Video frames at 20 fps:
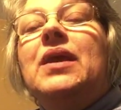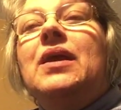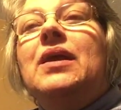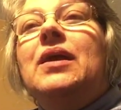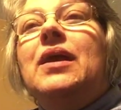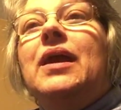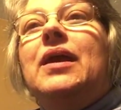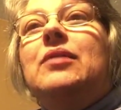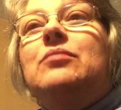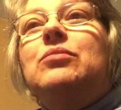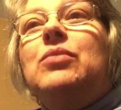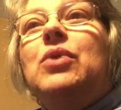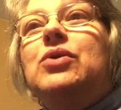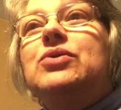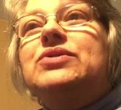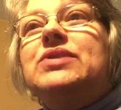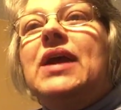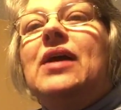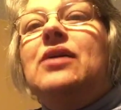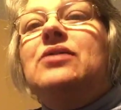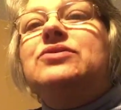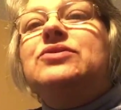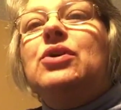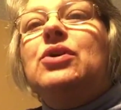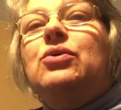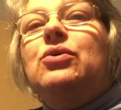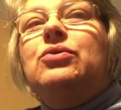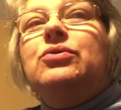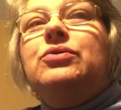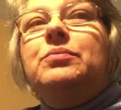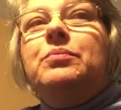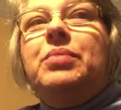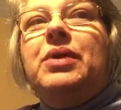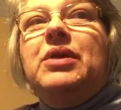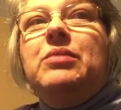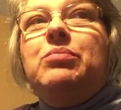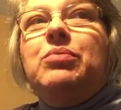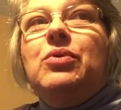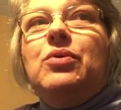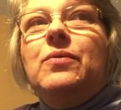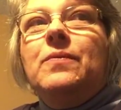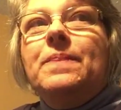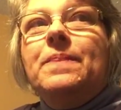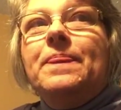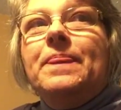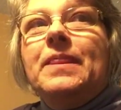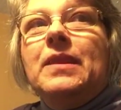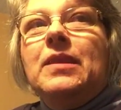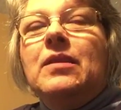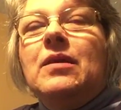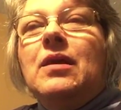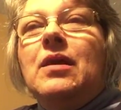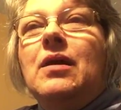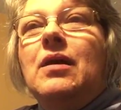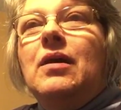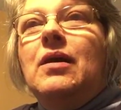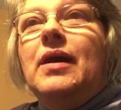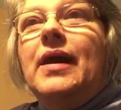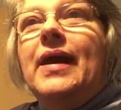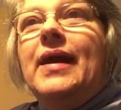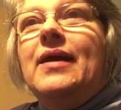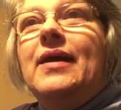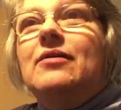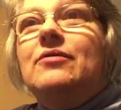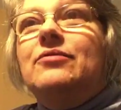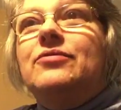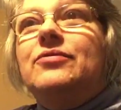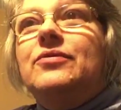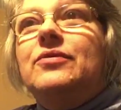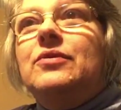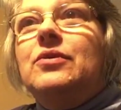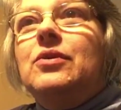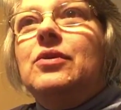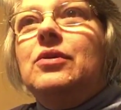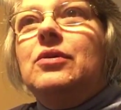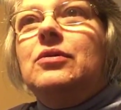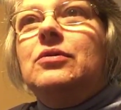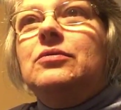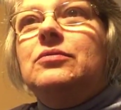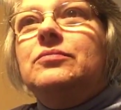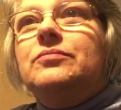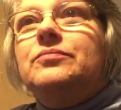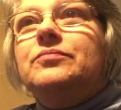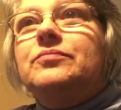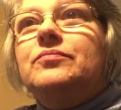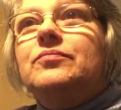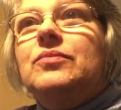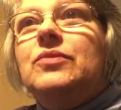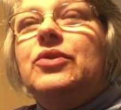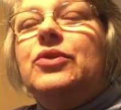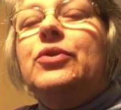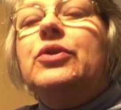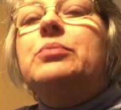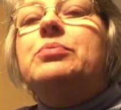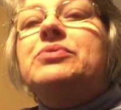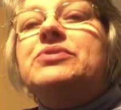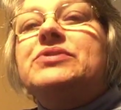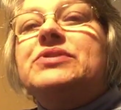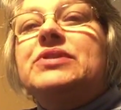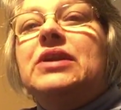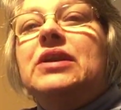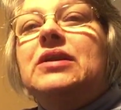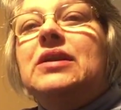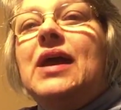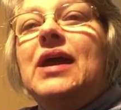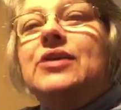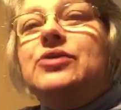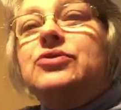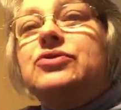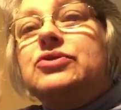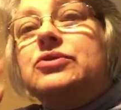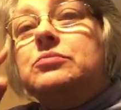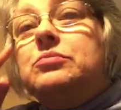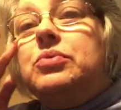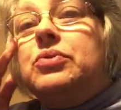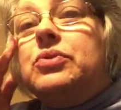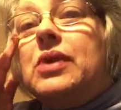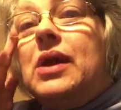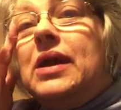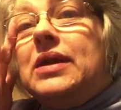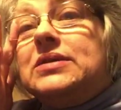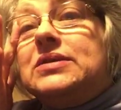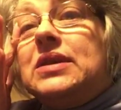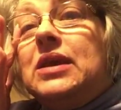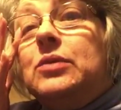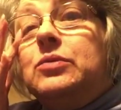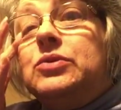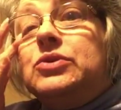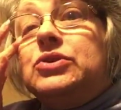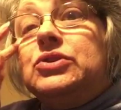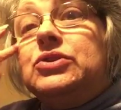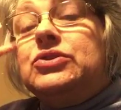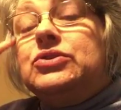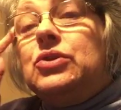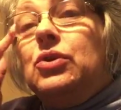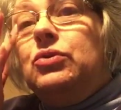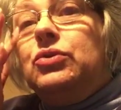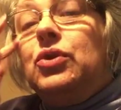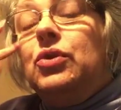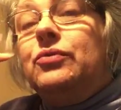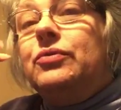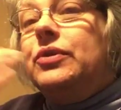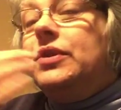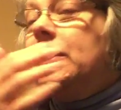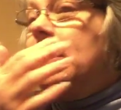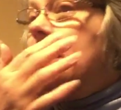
And most household people have 3% hydrogen peroxide, which is sold over the